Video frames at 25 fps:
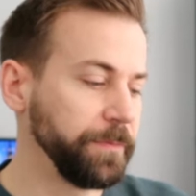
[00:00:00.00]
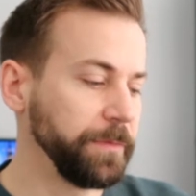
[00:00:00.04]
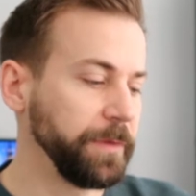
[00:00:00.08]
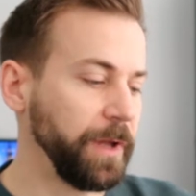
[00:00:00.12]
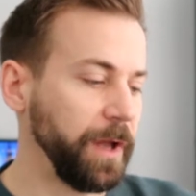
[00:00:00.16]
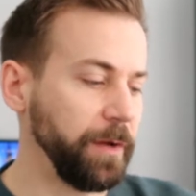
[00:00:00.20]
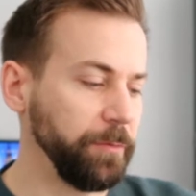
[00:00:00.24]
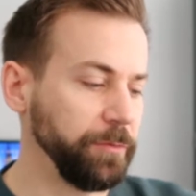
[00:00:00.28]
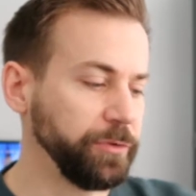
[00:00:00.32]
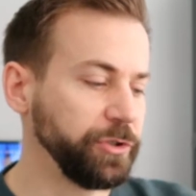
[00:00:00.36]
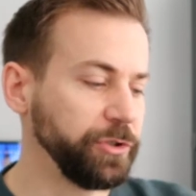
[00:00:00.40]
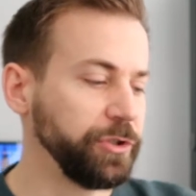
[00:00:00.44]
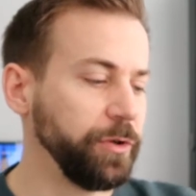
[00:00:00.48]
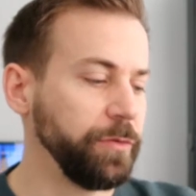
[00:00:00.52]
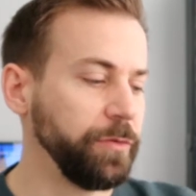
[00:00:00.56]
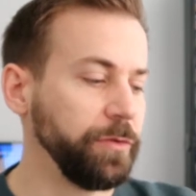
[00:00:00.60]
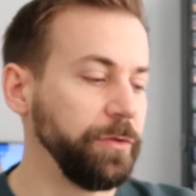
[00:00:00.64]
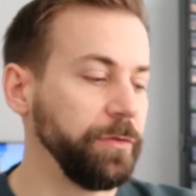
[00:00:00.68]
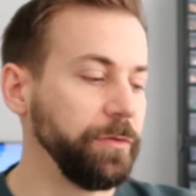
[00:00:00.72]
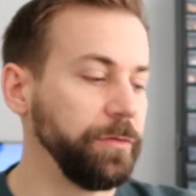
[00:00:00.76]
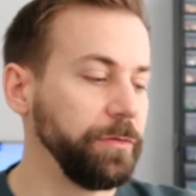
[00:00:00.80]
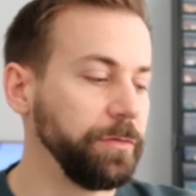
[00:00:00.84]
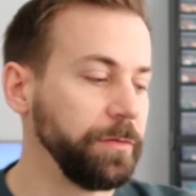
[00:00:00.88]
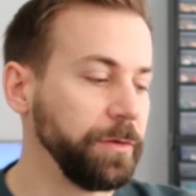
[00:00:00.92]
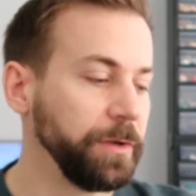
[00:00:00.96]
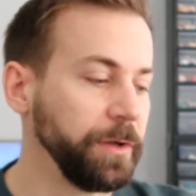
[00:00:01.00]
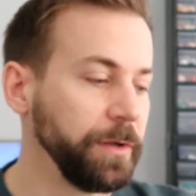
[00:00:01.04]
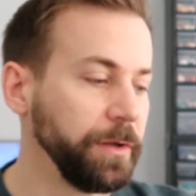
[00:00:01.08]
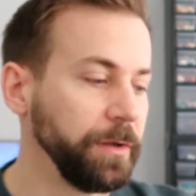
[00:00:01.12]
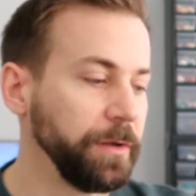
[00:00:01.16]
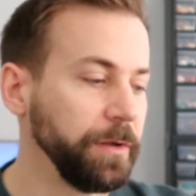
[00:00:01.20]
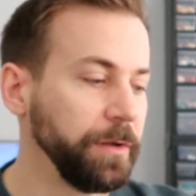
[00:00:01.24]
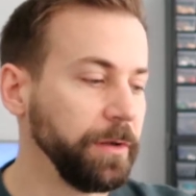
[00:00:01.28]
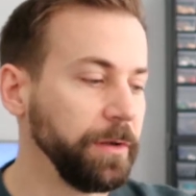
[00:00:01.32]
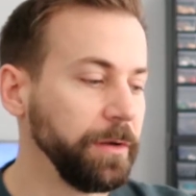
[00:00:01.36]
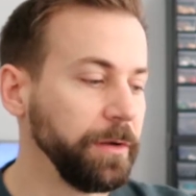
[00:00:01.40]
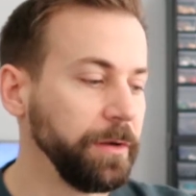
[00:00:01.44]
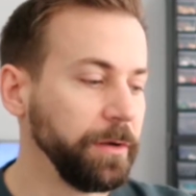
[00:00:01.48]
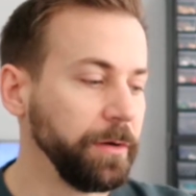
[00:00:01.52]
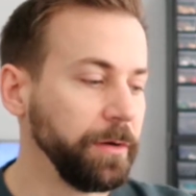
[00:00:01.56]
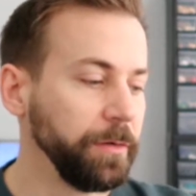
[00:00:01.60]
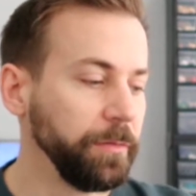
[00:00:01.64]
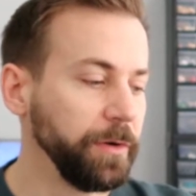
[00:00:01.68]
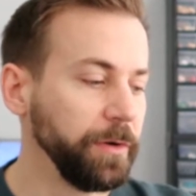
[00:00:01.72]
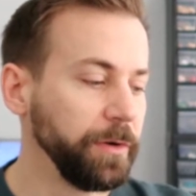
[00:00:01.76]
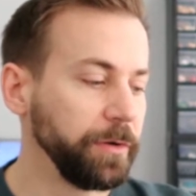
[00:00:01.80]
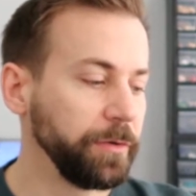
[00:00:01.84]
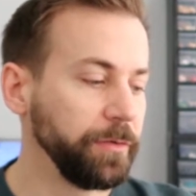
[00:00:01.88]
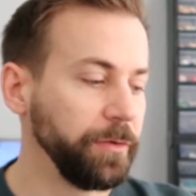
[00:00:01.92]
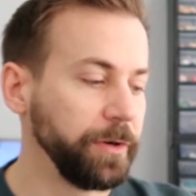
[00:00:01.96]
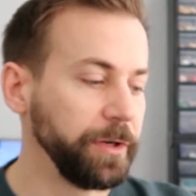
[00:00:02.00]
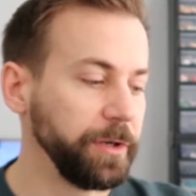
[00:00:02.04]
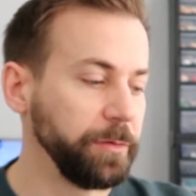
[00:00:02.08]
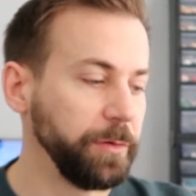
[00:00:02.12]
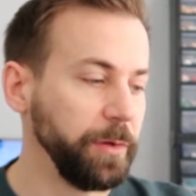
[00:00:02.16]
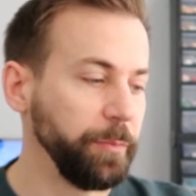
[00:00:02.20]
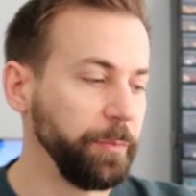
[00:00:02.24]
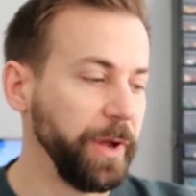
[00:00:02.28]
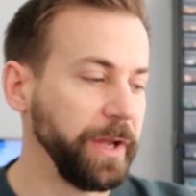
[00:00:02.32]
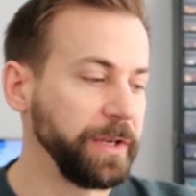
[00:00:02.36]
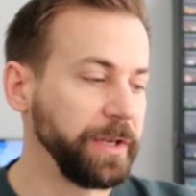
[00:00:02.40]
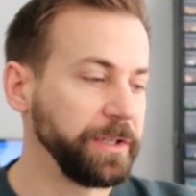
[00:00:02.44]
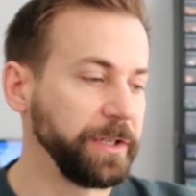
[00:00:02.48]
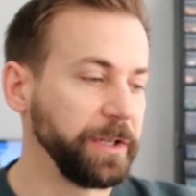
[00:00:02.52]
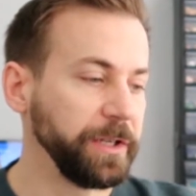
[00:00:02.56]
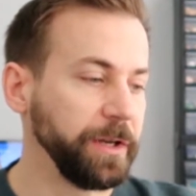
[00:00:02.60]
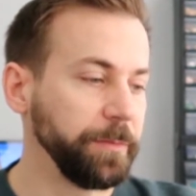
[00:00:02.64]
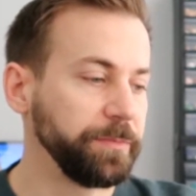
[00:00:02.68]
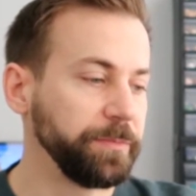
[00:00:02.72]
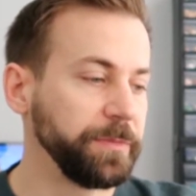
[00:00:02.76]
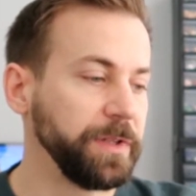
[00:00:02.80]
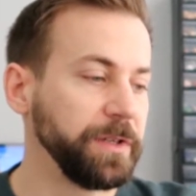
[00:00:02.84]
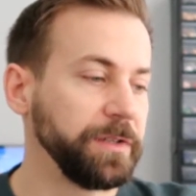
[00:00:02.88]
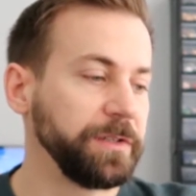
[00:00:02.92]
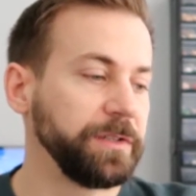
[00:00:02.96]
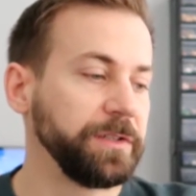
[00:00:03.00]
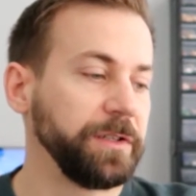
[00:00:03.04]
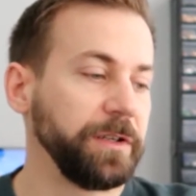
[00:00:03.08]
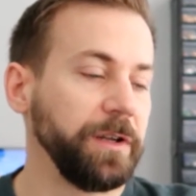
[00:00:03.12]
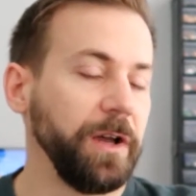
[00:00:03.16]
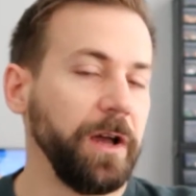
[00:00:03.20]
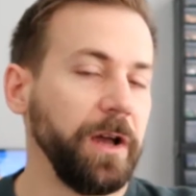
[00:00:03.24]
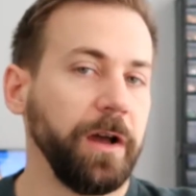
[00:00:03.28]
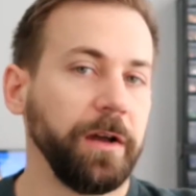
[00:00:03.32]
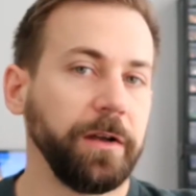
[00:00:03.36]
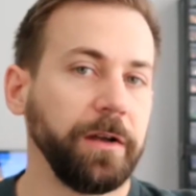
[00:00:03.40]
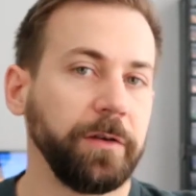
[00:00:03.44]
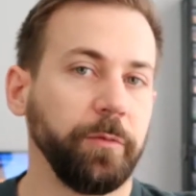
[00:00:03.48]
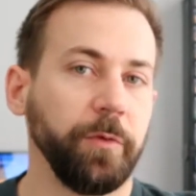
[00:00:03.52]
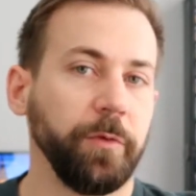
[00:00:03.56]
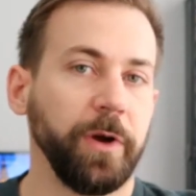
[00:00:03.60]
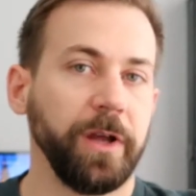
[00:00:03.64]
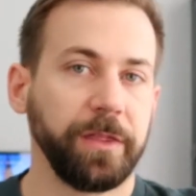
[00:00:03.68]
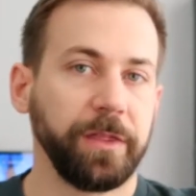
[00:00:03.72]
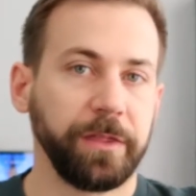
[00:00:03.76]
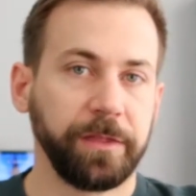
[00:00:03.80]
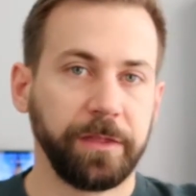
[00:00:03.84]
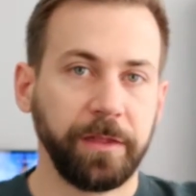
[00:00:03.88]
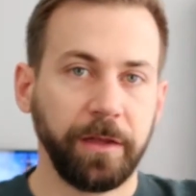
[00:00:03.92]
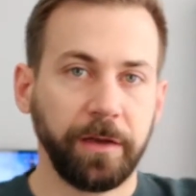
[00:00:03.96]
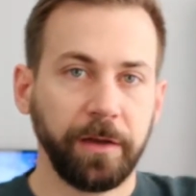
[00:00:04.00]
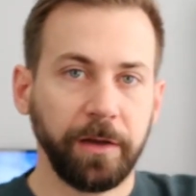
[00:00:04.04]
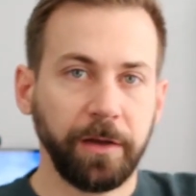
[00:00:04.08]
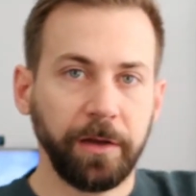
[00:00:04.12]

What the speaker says: I will show you. We are going to be painting up this Zagok with